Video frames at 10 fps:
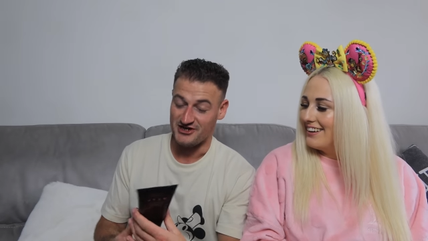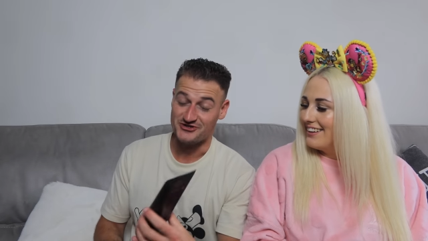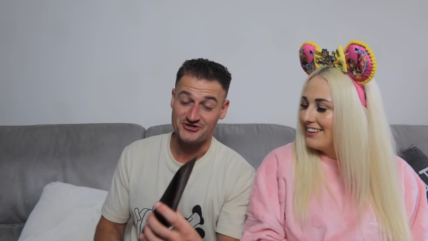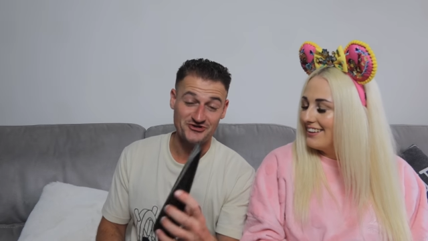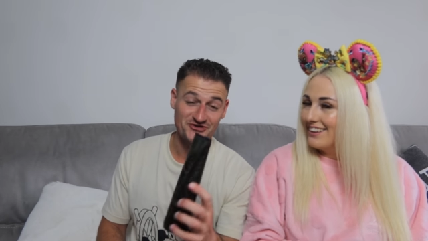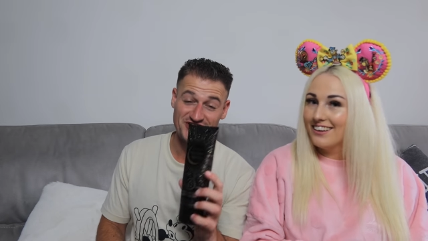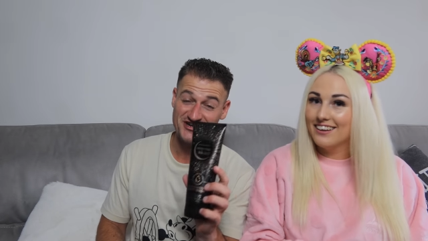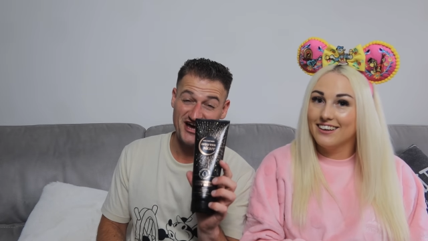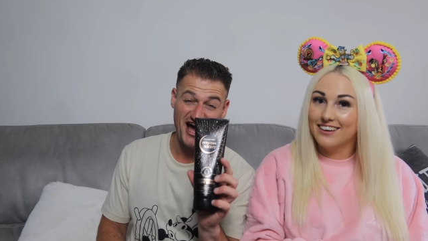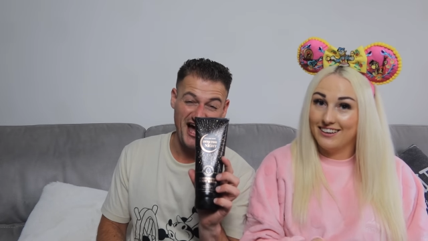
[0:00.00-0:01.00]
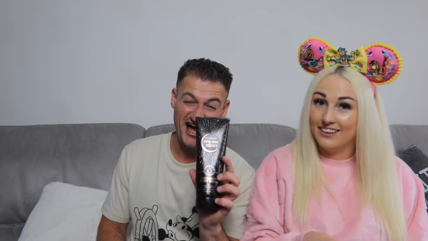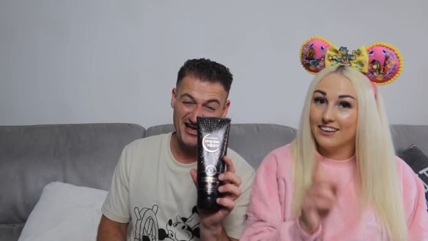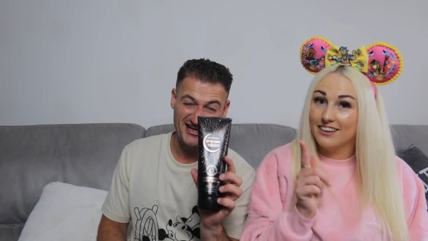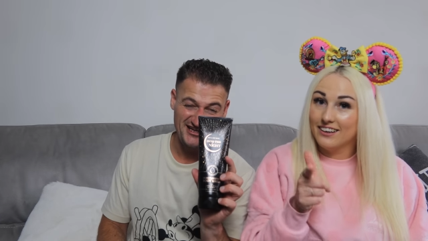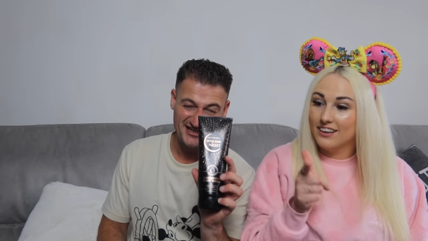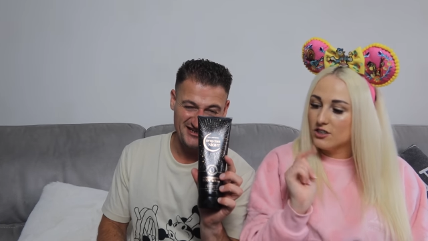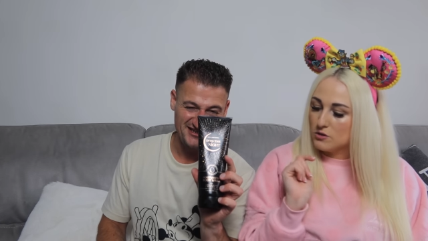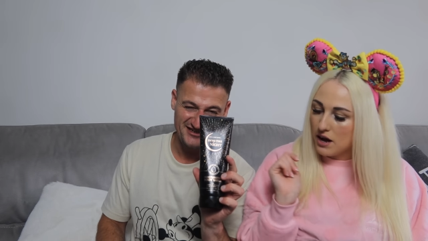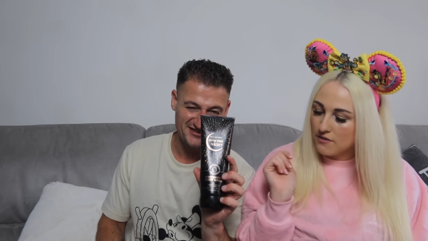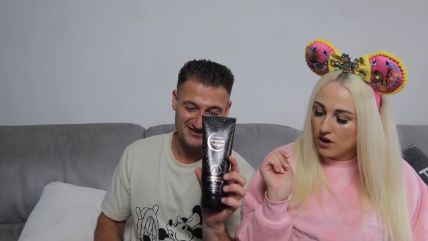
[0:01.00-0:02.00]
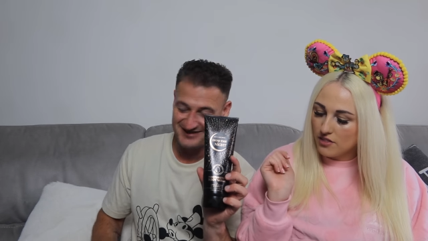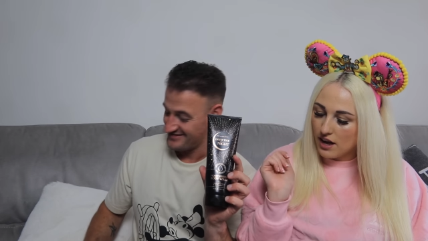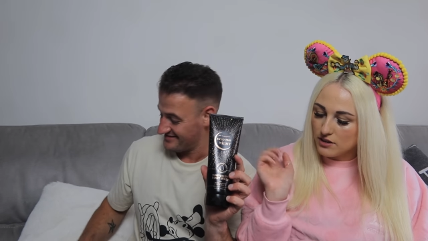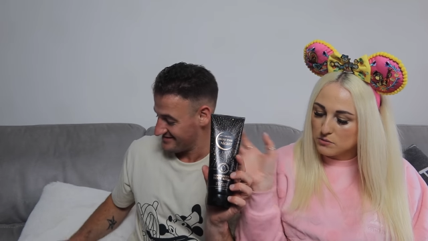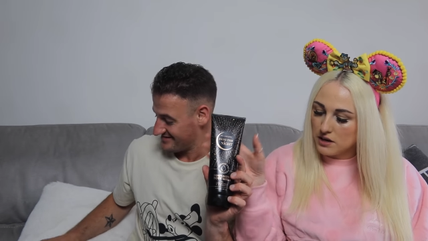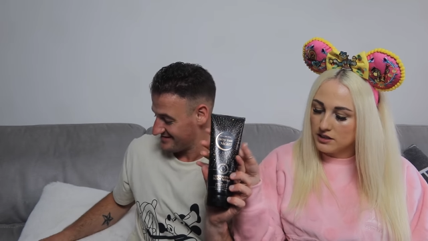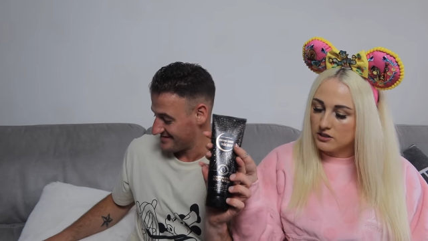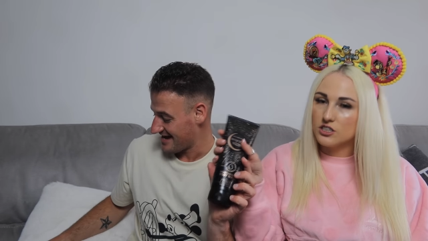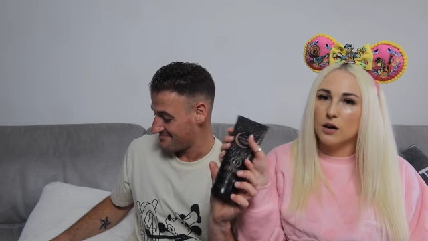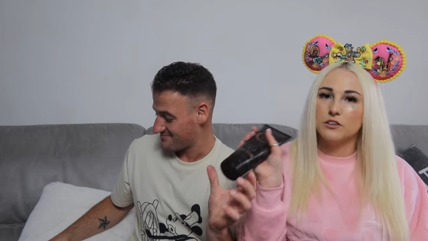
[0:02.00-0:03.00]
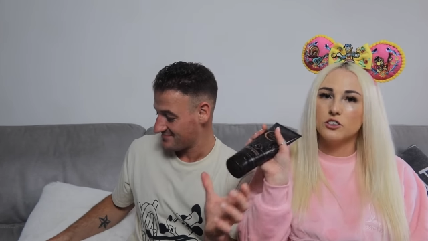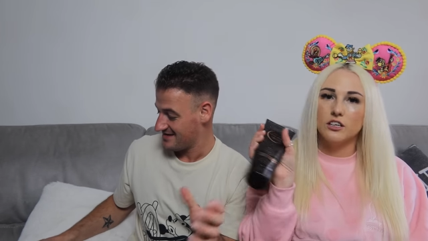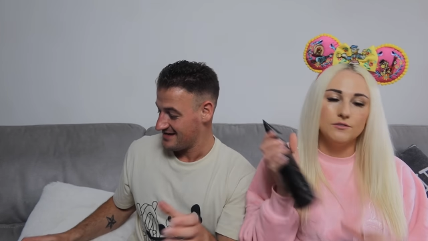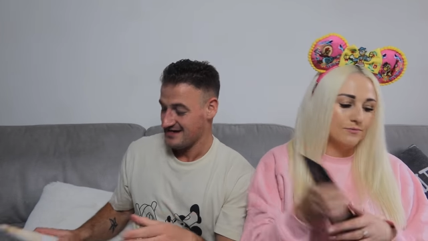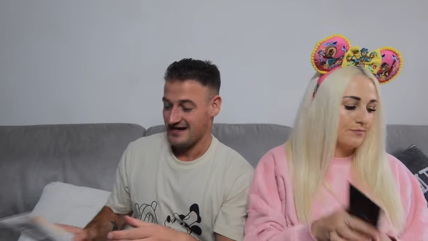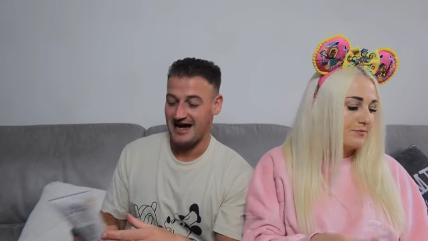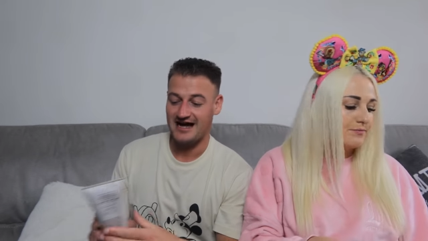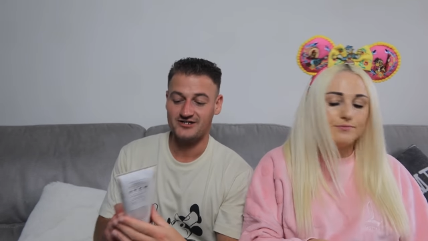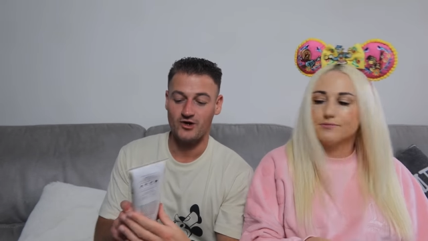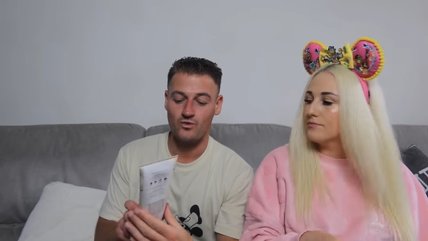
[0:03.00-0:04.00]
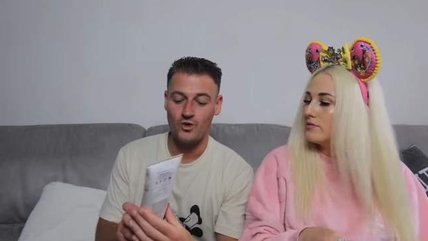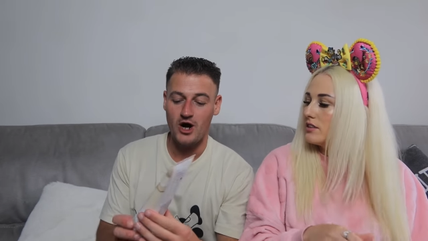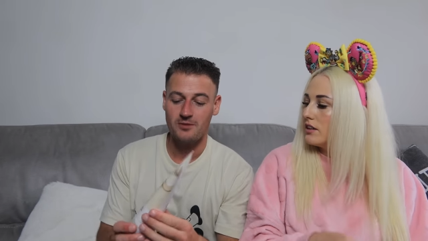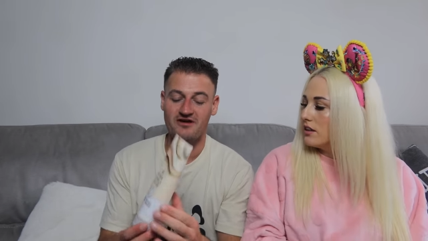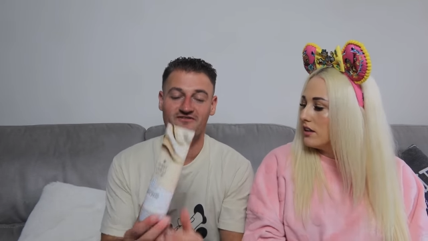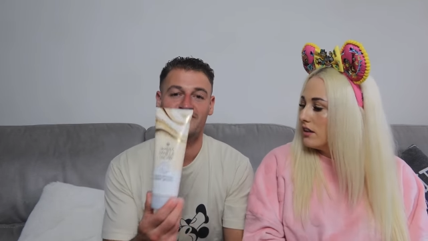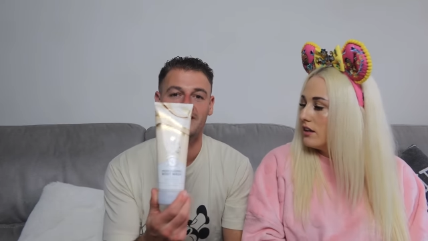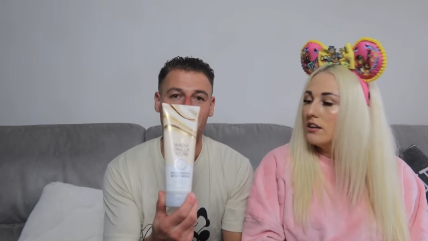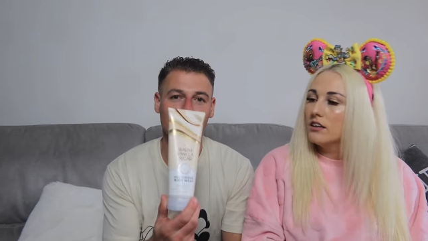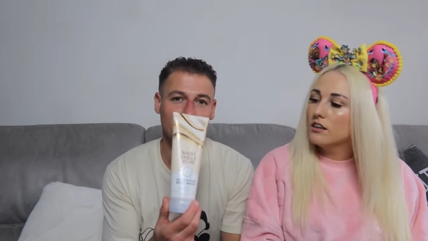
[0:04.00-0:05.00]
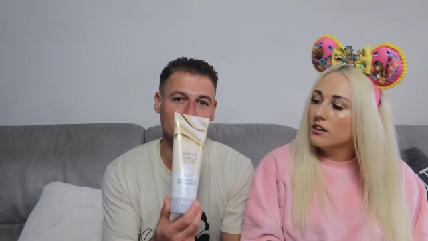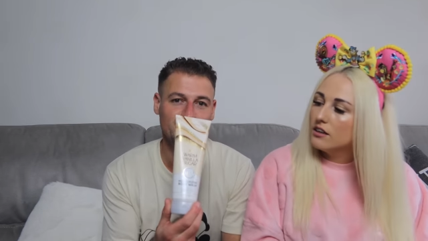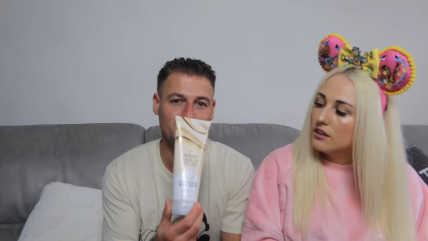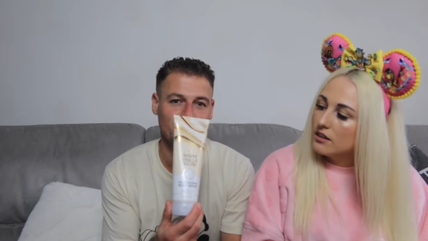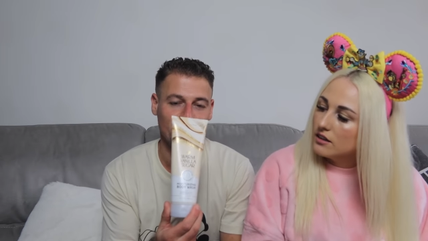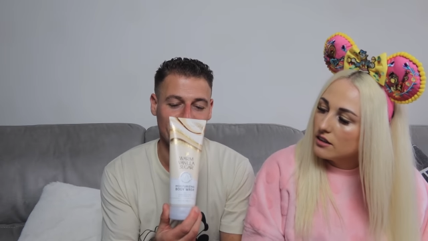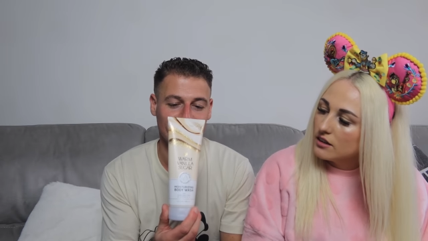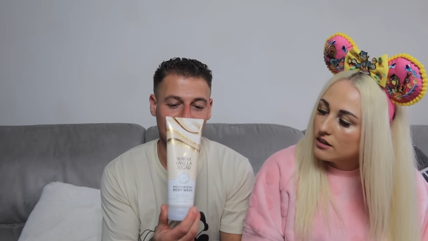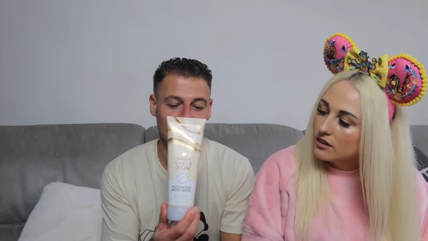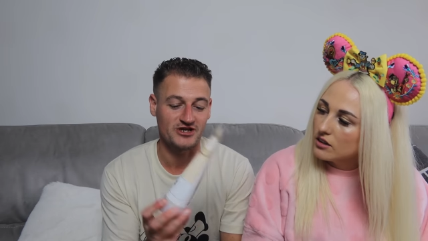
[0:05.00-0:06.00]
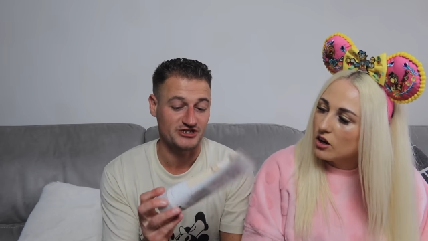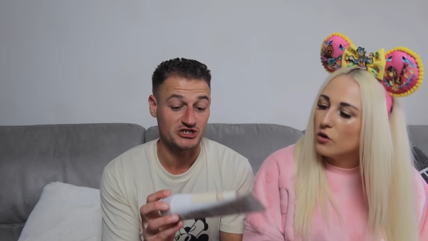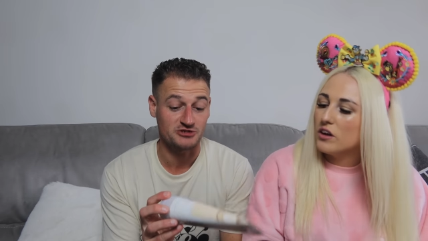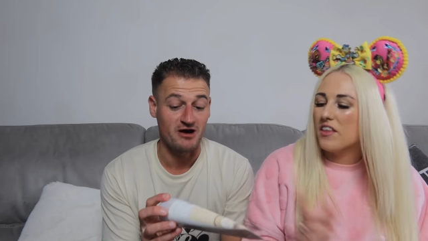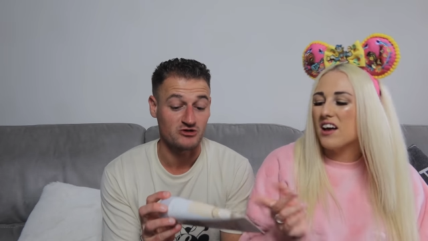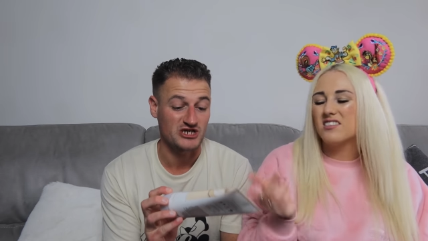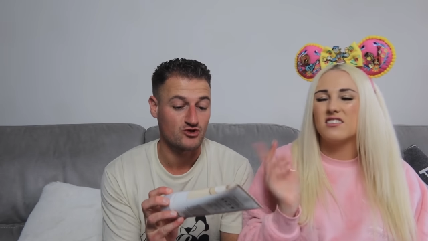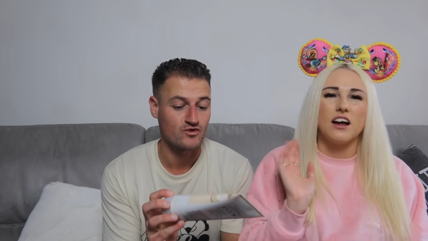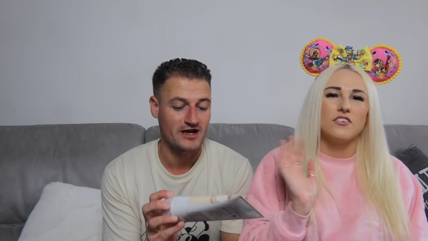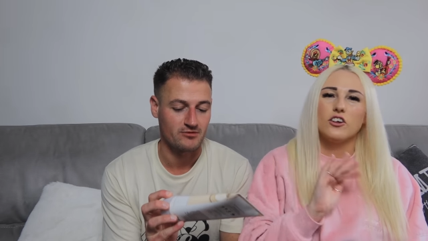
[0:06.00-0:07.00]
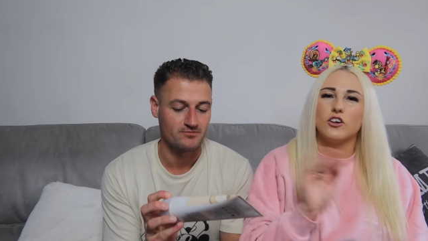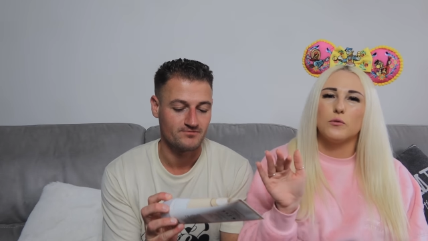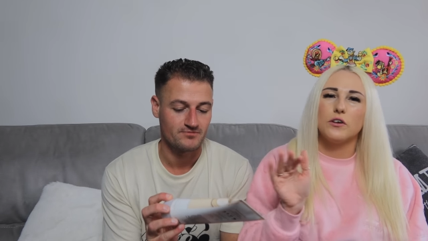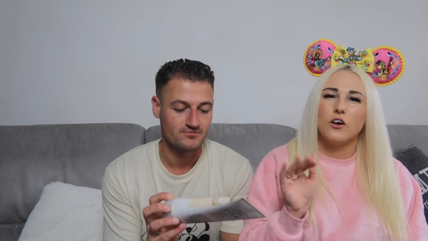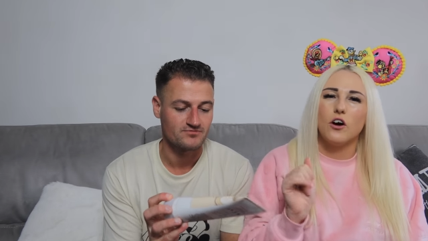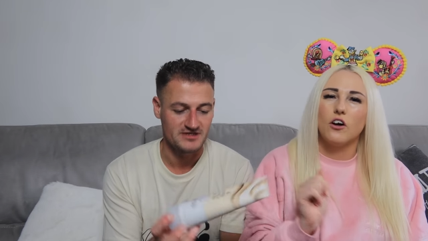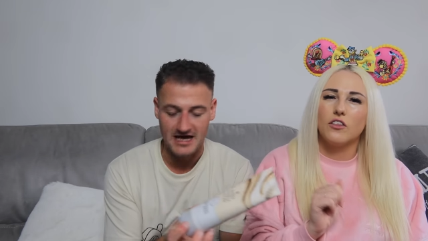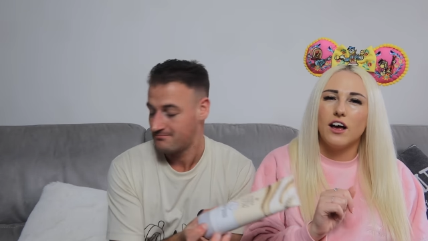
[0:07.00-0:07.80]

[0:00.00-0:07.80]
Speaker 1: Into the Night. So
Speaker 2: I've got that as well in a yep. shower gel.
Speaker 1: And warm vanilla sugar which oh yeah that's
Speaker 2: standard we know yeah.